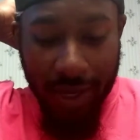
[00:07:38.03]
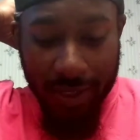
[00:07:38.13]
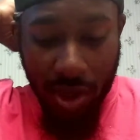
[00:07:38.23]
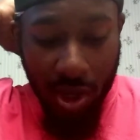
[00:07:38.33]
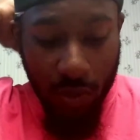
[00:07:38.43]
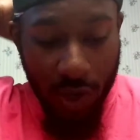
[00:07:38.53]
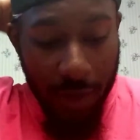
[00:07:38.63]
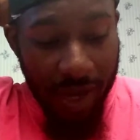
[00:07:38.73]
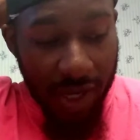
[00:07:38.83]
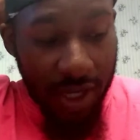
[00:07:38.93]
I talked to
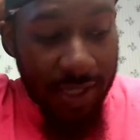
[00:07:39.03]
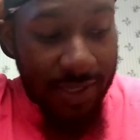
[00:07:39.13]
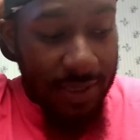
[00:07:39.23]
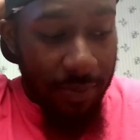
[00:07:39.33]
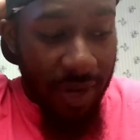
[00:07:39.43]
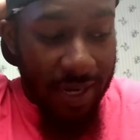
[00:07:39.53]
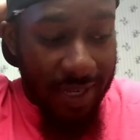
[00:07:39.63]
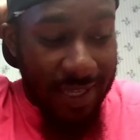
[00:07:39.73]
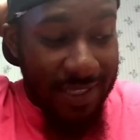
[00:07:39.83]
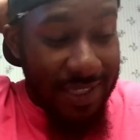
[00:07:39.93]
one of my cousins
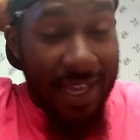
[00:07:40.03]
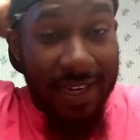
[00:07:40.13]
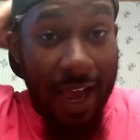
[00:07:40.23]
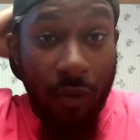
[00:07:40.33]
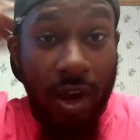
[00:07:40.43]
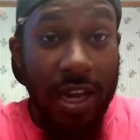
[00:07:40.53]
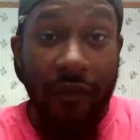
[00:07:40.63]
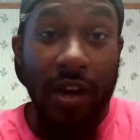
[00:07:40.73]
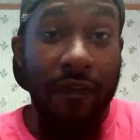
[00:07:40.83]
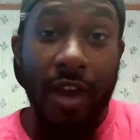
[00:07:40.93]
about it. He said that
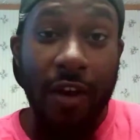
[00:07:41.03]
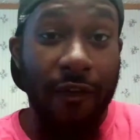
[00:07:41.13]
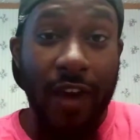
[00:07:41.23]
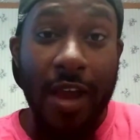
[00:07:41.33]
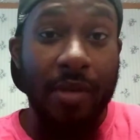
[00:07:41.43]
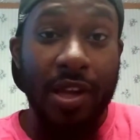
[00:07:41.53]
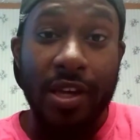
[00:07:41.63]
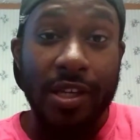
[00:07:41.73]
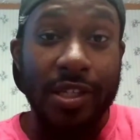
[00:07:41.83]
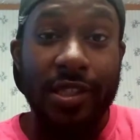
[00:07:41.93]
wasn't even a fair fight
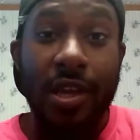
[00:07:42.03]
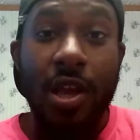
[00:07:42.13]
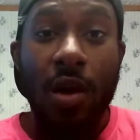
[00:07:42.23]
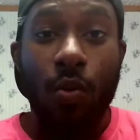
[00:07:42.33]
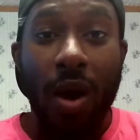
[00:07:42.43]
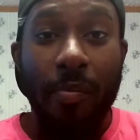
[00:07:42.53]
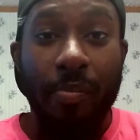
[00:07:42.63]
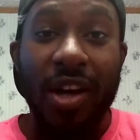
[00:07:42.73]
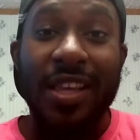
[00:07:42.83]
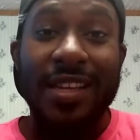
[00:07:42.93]
because
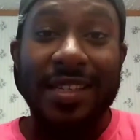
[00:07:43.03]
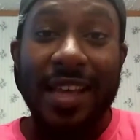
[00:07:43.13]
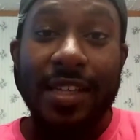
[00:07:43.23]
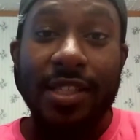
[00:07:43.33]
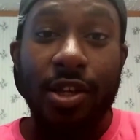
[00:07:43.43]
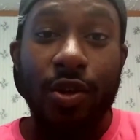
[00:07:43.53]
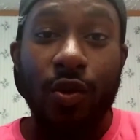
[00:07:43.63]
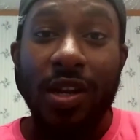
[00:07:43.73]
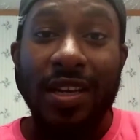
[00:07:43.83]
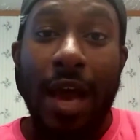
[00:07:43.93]
what Bucky did to
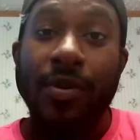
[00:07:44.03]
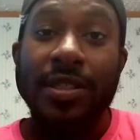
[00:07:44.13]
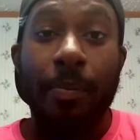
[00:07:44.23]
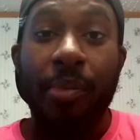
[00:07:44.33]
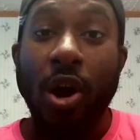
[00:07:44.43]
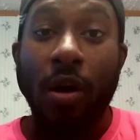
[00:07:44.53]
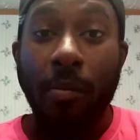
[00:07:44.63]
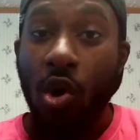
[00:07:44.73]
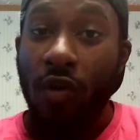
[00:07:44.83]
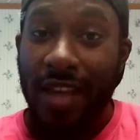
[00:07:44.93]
you, that was a
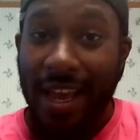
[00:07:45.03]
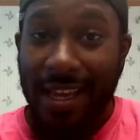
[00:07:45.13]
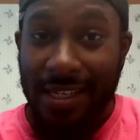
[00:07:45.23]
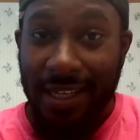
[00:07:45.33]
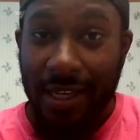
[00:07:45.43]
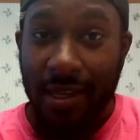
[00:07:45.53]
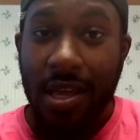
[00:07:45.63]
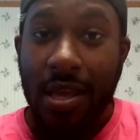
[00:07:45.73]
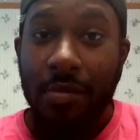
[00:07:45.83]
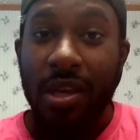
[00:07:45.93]
punk move that he
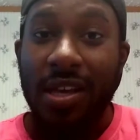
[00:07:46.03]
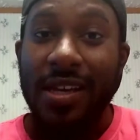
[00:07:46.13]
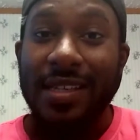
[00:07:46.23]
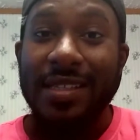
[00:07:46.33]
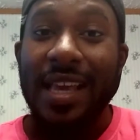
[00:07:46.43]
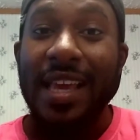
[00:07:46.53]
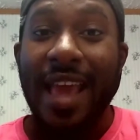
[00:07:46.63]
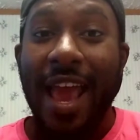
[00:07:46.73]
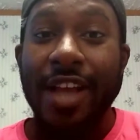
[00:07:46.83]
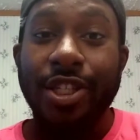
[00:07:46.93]
did because
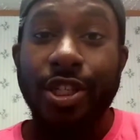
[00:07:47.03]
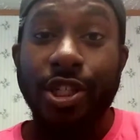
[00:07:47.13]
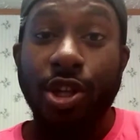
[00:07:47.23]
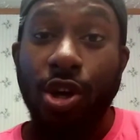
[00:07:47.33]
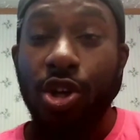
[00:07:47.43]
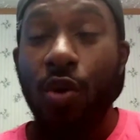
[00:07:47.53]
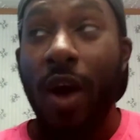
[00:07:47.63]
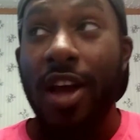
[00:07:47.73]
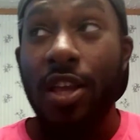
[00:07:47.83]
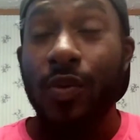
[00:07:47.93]
he actually snuck you
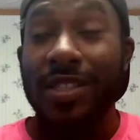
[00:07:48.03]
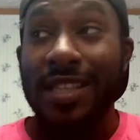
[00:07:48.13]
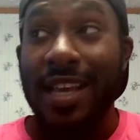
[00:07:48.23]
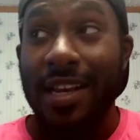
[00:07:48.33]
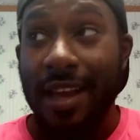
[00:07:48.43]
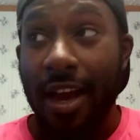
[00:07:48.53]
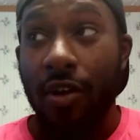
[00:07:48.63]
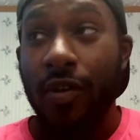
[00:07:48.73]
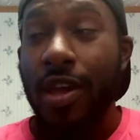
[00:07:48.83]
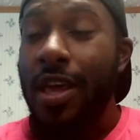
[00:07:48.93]
while you were sitting
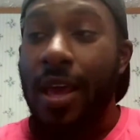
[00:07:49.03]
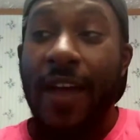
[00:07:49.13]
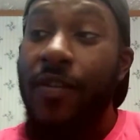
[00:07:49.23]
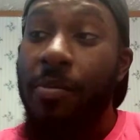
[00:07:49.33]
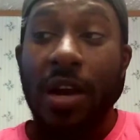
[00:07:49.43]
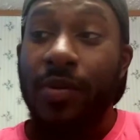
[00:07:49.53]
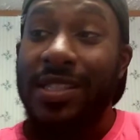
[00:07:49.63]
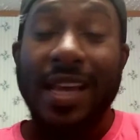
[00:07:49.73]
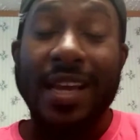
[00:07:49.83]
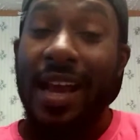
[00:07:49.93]
down. Everybody
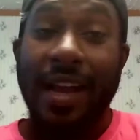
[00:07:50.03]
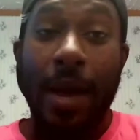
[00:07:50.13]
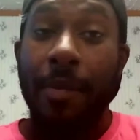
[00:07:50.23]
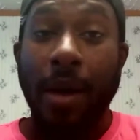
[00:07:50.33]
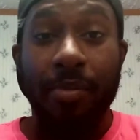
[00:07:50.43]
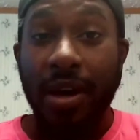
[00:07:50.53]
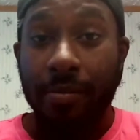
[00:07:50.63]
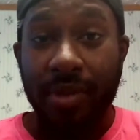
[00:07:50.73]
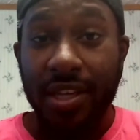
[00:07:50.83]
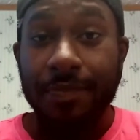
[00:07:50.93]
was saying I got my
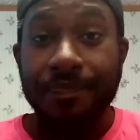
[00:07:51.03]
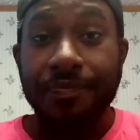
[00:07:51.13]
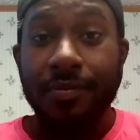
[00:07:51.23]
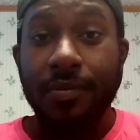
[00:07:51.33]
butt beat.